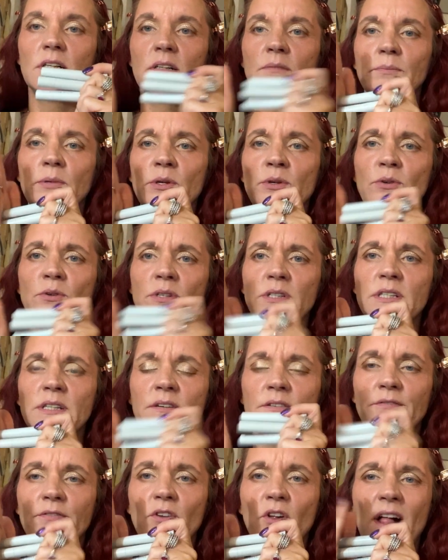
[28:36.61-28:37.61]

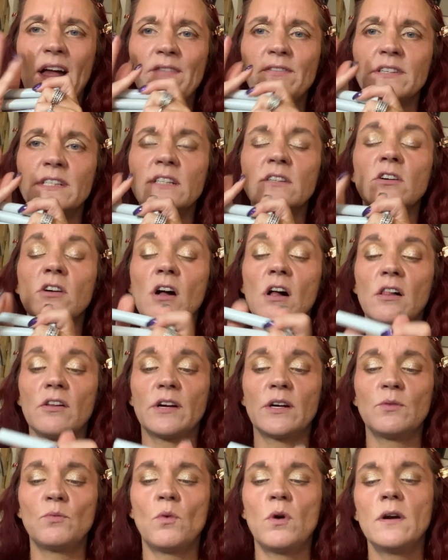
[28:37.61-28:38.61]
Beautiful, every single color,
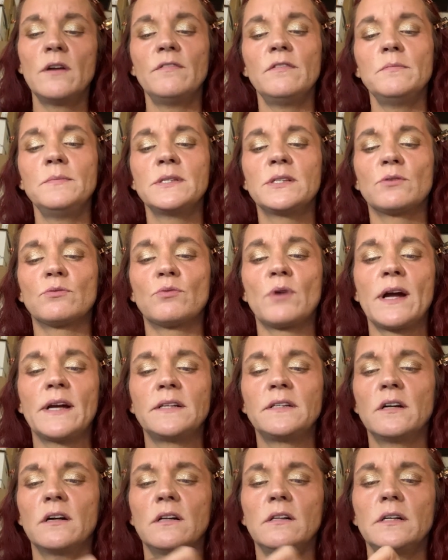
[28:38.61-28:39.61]
and one of them is a
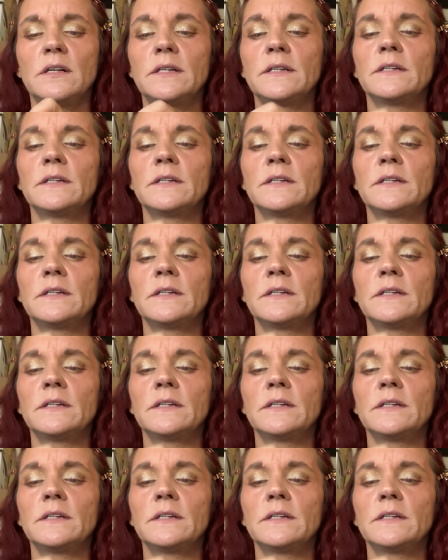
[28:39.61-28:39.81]
red color.